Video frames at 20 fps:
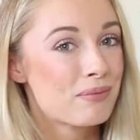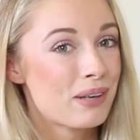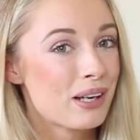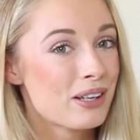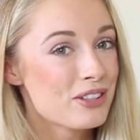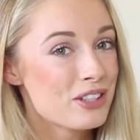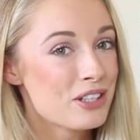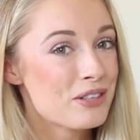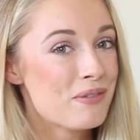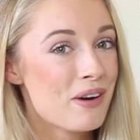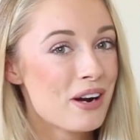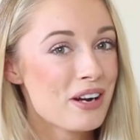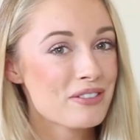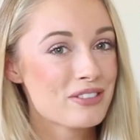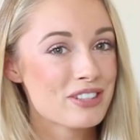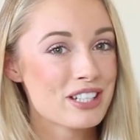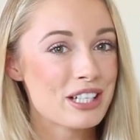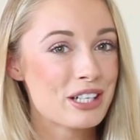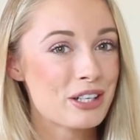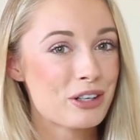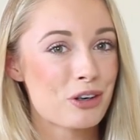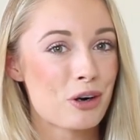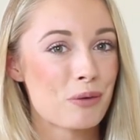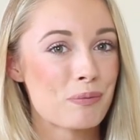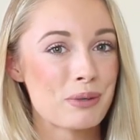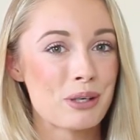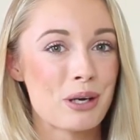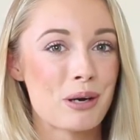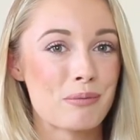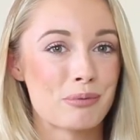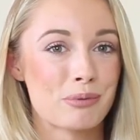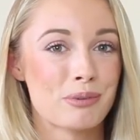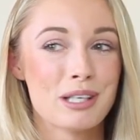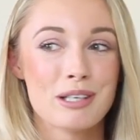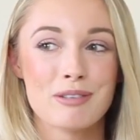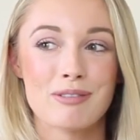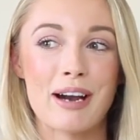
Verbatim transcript: Plus you might have seen it cropping up really